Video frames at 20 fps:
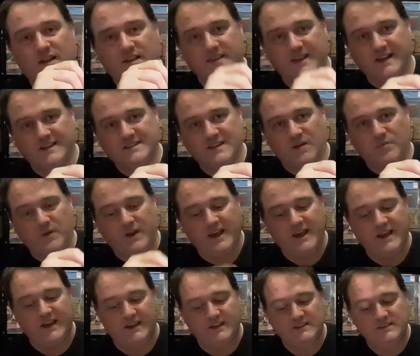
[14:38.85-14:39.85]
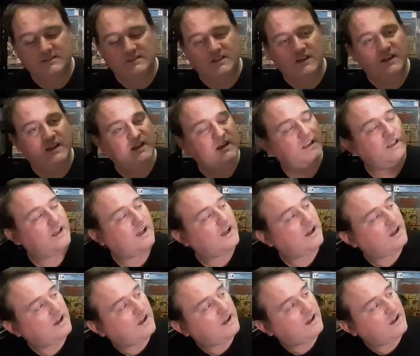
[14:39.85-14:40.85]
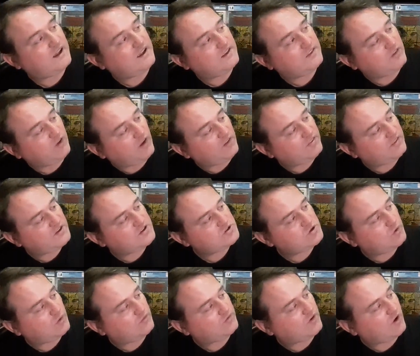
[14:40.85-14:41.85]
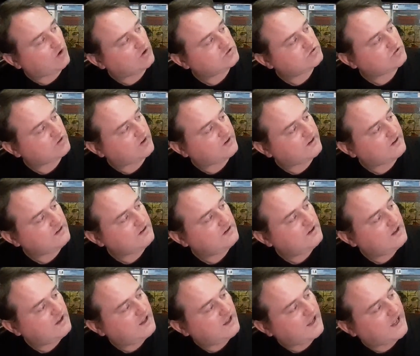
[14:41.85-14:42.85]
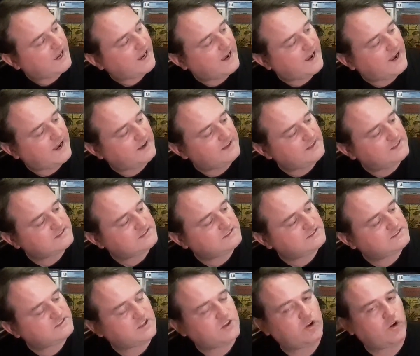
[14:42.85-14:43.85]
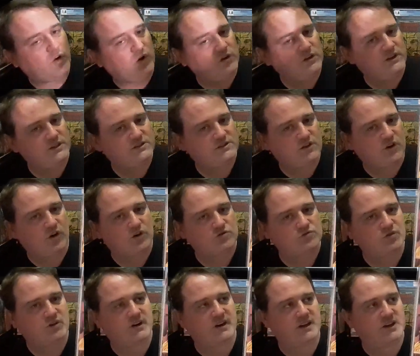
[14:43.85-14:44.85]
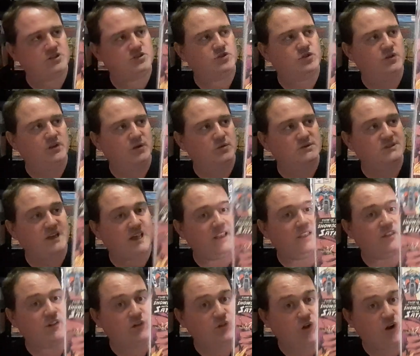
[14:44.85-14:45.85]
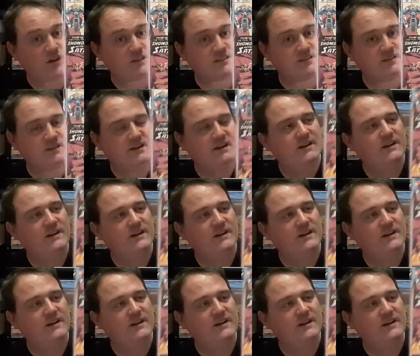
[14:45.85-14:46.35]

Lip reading: Next up is the 9th issue of Ghost Rider, and this is the earliest Ghost Rider issue that was in the lot.